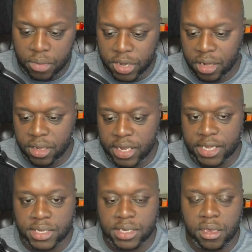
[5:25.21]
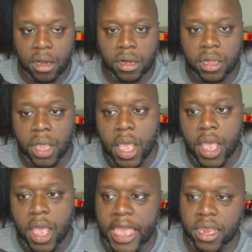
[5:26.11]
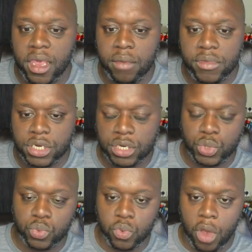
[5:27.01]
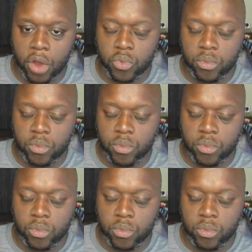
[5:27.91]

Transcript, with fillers: I'm gonna click on see all, and images are